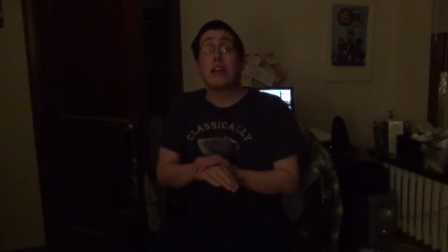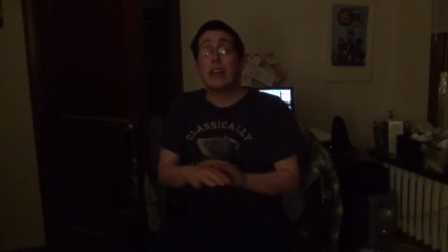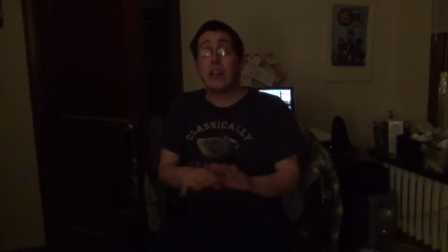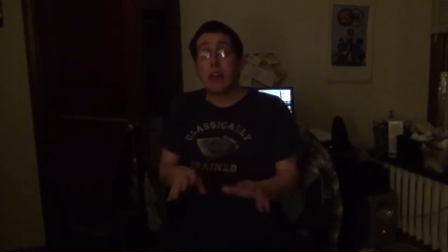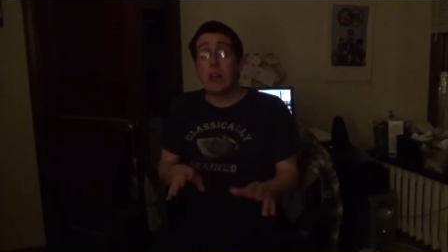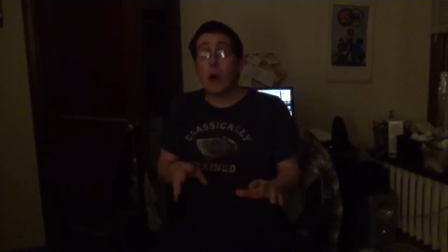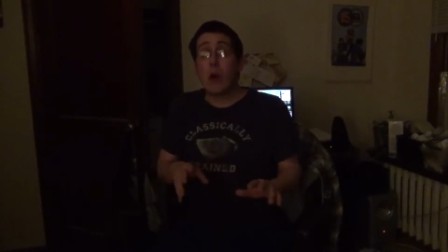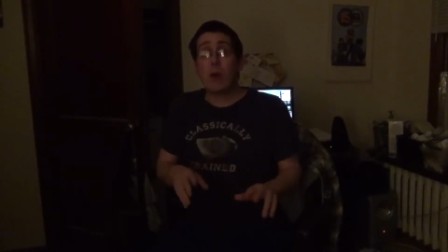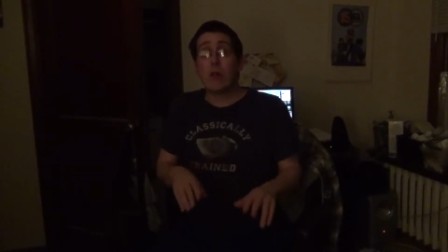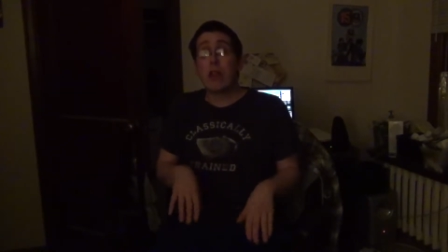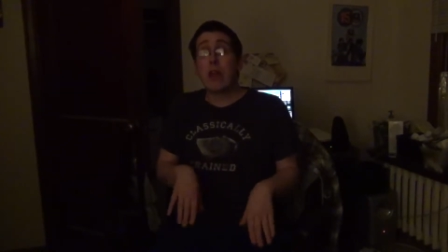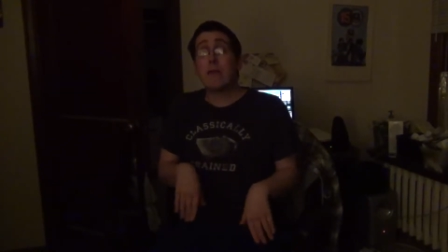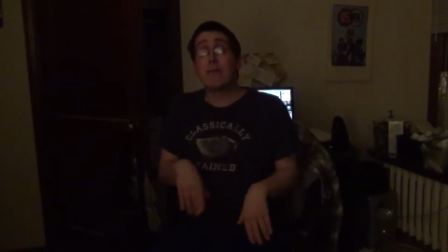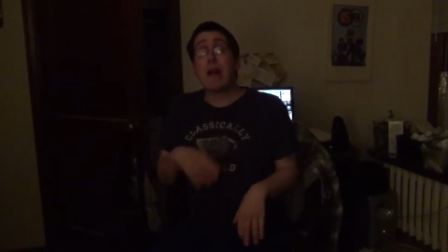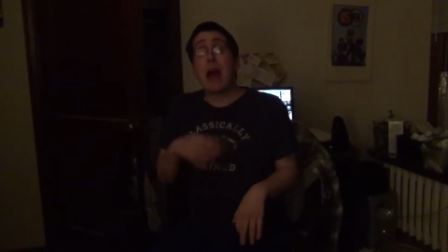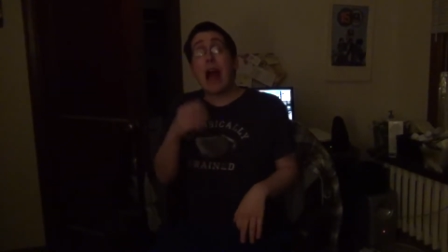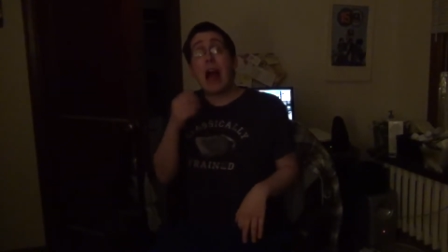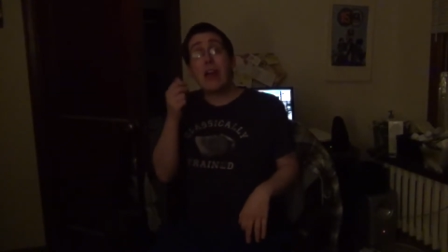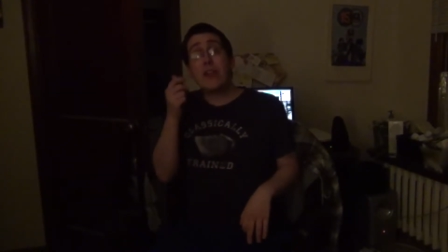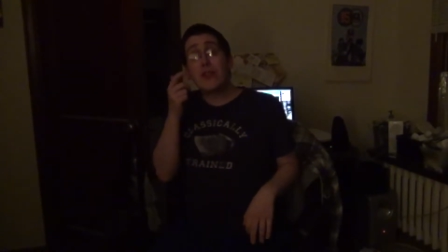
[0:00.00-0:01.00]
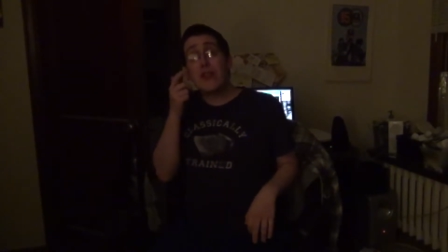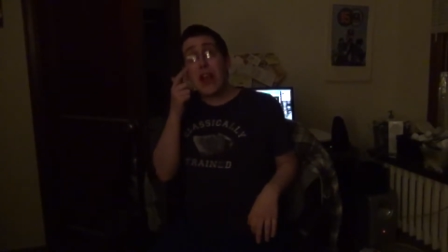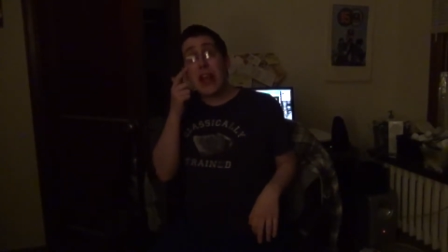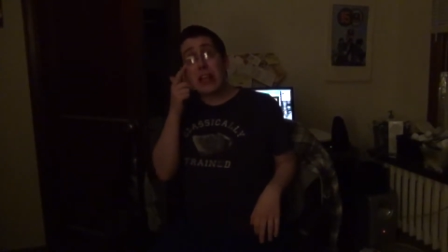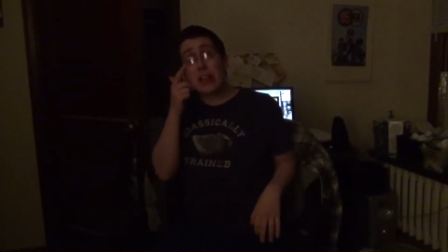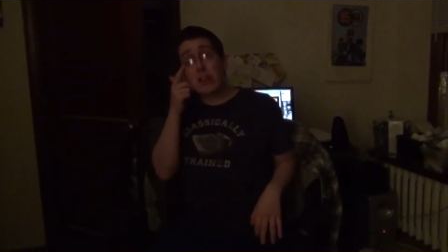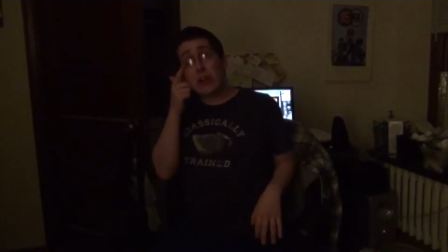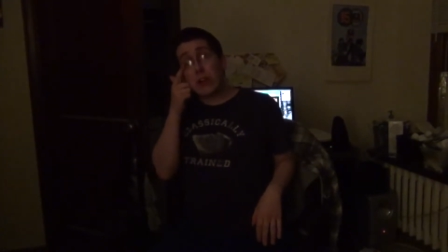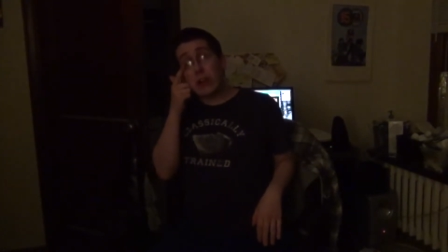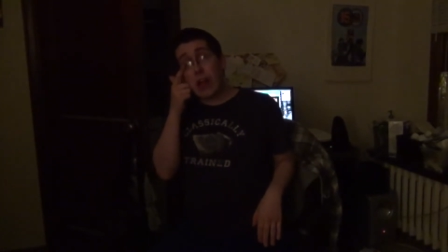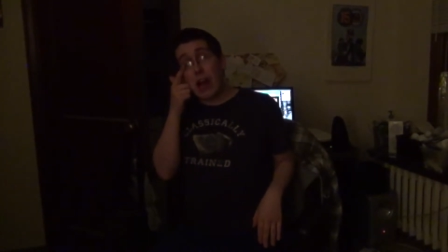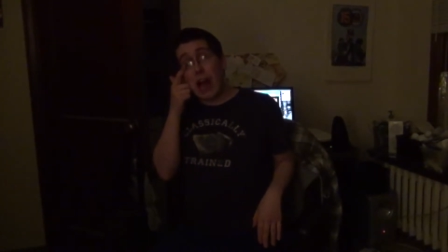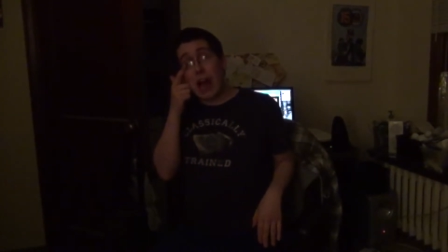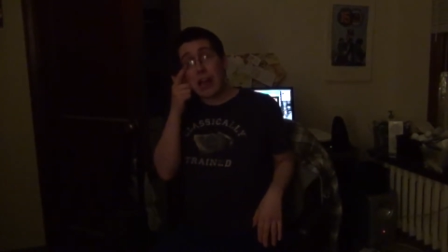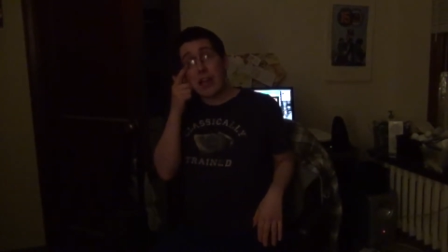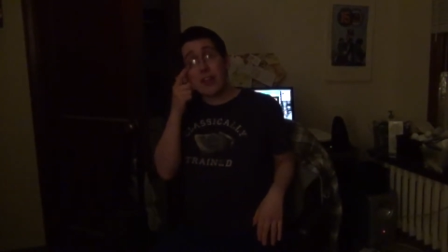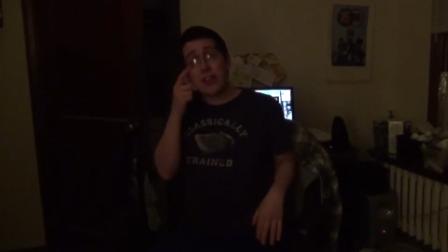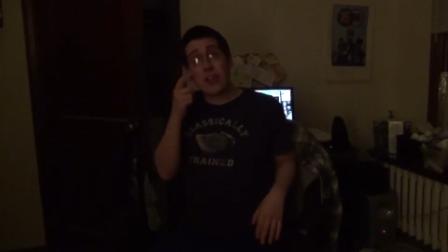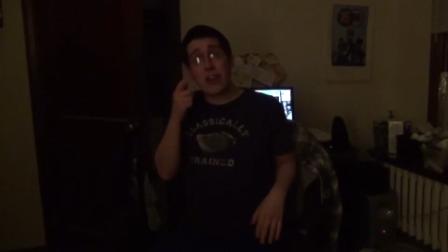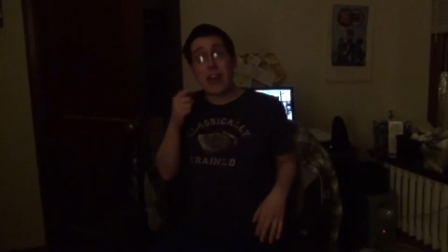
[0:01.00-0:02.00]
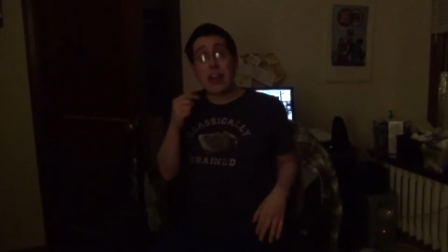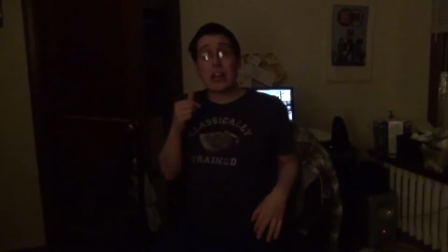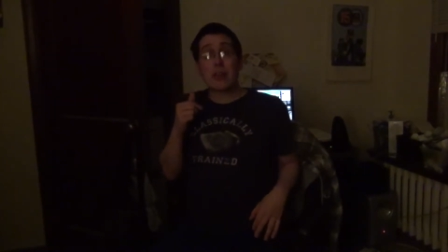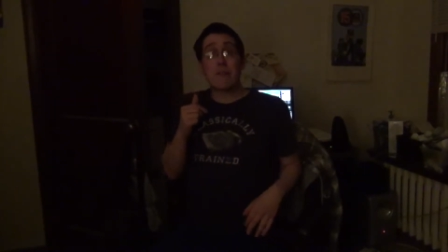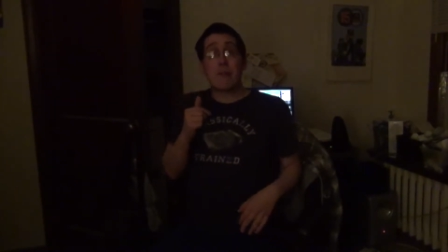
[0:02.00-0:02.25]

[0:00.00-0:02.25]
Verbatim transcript: you know, they. I think the. I think